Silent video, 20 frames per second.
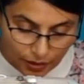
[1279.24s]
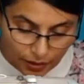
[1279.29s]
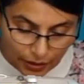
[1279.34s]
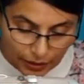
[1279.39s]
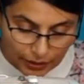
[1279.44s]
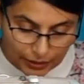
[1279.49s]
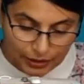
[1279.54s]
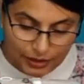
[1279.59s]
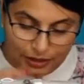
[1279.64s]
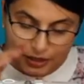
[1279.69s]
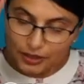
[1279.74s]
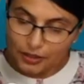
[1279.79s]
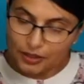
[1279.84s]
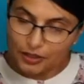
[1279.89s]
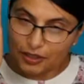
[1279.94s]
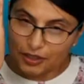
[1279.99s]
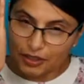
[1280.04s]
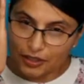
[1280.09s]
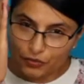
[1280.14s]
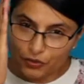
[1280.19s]
and
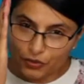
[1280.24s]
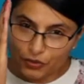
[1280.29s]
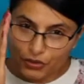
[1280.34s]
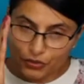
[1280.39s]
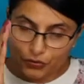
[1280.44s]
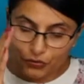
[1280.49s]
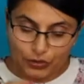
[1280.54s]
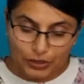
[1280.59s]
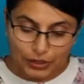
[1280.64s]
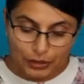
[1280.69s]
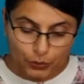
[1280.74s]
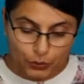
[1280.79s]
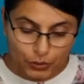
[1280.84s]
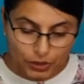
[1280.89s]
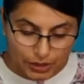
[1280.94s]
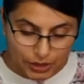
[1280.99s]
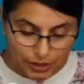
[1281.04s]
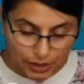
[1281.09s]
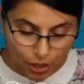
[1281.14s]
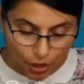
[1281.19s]
give yourself a little
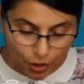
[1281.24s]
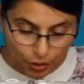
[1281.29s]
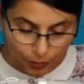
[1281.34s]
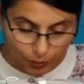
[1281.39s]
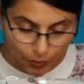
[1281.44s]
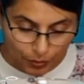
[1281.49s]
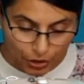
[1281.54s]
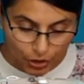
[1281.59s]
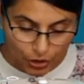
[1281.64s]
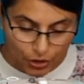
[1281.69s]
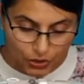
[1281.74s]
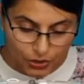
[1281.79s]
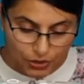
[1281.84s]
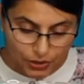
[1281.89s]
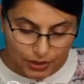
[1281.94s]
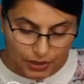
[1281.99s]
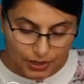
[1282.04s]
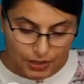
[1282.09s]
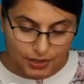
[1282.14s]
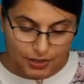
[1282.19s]
slant because
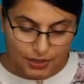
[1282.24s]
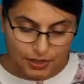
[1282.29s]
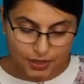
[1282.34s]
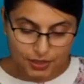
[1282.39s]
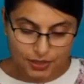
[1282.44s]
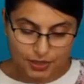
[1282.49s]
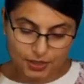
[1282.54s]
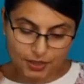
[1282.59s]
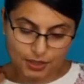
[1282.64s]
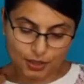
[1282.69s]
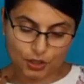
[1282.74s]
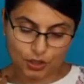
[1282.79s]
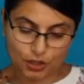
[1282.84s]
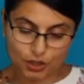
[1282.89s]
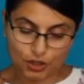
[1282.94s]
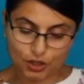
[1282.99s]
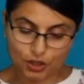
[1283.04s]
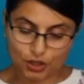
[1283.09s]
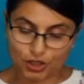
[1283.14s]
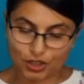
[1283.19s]
this is going
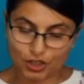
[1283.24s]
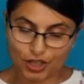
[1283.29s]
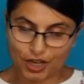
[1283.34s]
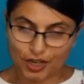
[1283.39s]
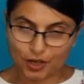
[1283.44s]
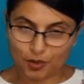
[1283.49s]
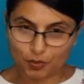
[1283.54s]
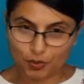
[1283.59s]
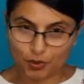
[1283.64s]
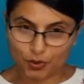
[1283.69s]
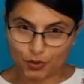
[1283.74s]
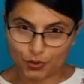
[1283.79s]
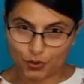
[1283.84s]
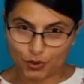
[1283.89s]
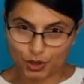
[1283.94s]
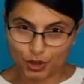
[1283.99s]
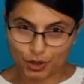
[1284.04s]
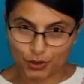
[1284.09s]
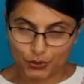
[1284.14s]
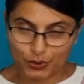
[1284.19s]
to shape your
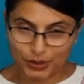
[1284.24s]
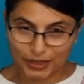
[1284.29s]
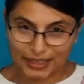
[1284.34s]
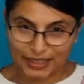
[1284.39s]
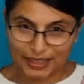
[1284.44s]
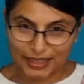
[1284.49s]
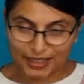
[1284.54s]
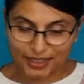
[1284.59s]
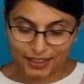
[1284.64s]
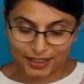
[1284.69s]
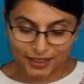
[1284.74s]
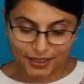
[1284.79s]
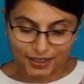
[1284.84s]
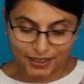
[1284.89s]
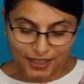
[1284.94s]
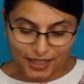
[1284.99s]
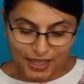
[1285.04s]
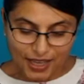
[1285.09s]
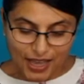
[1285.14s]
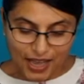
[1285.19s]
shoulder here,
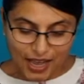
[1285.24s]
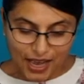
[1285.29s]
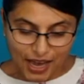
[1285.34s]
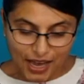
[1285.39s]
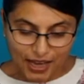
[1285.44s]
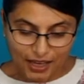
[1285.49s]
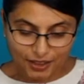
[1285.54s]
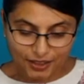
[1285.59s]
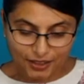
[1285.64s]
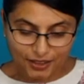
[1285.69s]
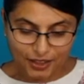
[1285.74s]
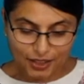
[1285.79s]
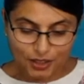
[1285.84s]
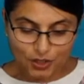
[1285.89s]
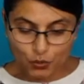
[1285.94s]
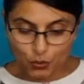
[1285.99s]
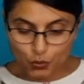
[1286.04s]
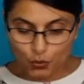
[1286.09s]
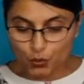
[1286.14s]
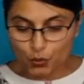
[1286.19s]
and this
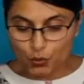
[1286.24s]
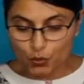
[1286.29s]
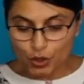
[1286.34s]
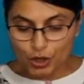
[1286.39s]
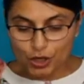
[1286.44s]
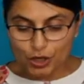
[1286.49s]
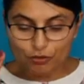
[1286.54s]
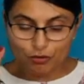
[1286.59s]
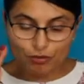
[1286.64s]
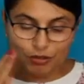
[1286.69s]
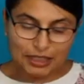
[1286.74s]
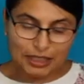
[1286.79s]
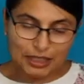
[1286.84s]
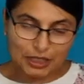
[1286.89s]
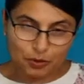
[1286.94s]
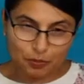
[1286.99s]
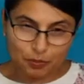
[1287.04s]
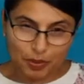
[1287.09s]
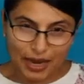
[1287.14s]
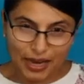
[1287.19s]
all really
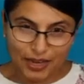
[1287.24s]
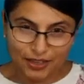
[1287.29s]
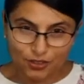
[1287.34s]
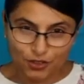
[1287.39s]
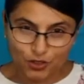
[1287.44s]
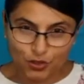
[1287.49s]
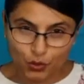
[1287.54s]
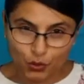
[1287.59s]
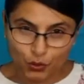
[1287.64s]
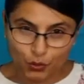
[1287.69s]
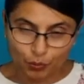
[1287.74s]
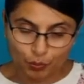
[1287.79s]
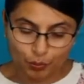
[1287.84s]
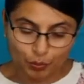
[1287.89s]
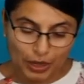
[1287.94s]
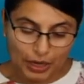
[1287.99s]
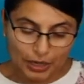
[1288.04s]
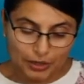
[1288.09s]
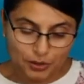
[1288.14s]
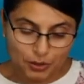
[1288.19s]
depends on
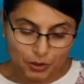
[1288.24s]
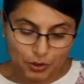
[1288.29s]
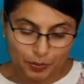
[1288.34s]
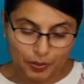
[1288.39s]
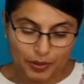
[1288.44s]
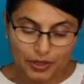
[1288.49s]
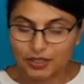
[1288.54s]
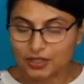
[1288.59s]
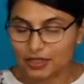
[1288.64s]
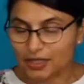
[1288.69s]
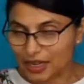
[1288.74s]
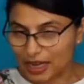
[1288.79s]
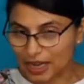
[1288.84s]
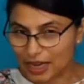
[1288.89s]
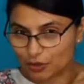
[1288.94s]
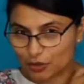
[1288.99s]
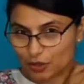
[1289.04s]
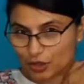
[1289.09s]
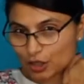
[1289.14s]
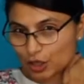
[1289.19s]
person to person how
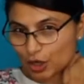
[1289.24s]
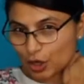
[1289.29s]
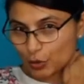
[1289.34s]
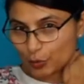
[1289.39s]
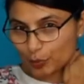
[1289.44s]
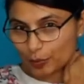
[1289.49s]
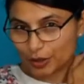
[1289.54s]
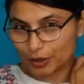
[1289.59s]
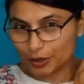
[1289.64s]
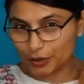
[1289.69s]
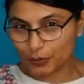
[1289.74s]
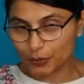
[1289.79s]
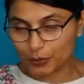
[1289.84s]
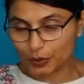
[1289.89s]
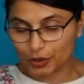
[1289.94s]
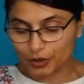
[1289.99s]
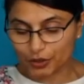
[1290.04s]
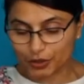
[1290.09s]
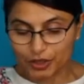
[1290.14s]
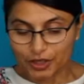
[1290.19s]
slopey you
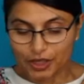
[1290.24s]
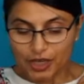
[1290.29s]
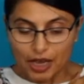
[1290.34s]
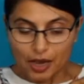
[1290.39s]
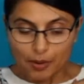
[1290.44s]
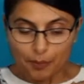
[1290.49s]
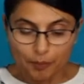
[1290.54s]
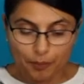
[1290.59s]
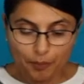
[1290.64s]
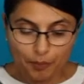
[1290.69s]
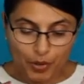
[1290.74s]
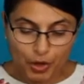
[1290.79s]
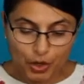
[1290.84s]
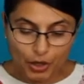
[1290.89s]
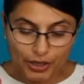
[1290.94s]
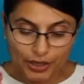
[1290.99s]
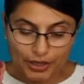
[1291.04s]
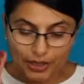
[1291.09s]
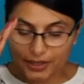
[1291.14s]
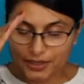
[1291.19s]
are.
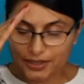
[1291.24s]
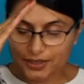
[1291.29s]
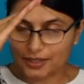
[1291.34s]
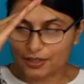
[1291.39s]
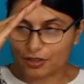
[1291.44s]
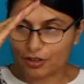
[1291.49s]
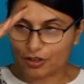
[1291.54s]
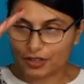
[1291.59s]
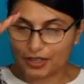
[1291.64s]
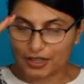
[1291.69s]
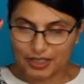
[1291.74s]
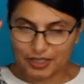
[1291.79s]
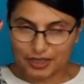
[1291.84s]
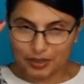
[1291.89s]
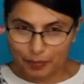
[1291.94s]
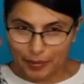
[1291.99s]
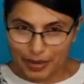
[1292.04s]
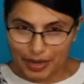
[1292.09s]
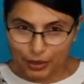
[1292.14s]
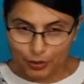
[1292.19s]
My slant is
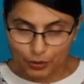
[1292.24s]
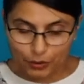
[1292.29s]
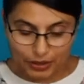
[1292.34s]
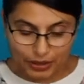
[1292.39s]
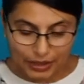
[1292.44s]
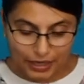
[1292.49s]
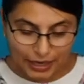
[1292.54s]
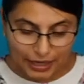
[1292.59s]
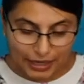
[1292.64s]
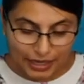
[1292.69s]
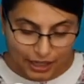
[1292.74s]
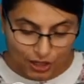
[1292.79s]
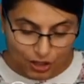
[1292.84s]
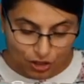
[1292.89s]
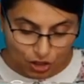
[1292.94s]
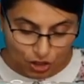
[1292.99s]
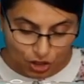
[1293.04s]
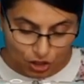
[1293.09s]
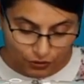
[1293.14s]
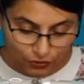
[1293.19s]
about an
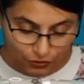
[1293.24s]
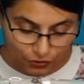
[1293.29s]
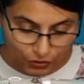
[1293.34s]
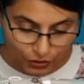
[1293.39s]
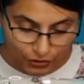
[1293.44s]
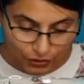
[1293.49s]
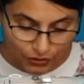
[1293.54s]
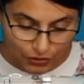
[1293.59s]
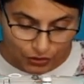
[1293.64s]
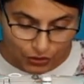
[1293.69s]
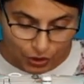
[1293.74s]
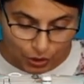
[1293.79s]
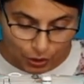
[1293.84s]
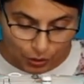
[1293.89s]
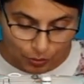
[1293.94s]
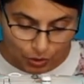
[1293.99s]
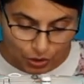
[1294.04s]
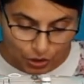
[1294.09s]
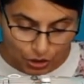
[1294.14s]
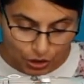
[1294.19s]
inch difference, so
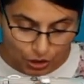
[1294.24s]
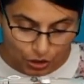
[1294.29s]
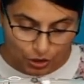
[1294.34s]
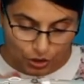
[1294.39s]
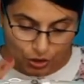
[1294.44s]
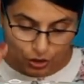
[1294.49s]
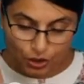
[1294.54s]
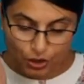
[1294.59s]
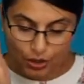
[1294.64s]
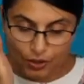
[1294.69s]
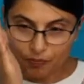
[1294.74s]
I'm just going to